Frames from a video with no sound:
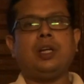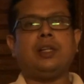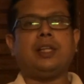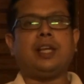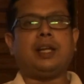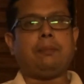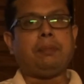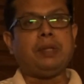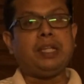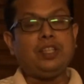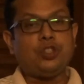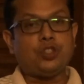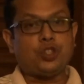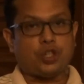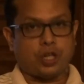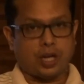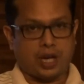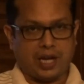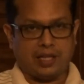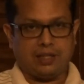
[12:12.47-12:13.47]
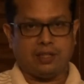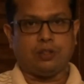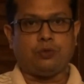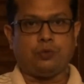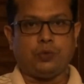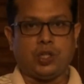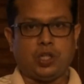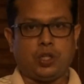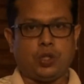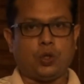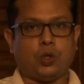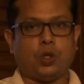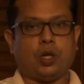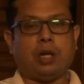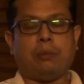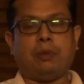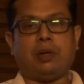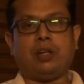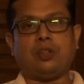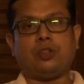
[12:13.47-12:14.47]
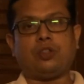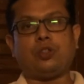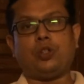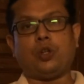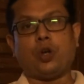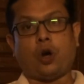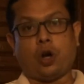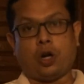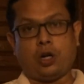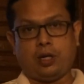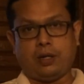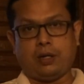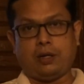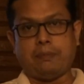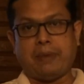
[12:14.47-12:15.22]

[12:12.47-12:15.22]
then please share this video amongst your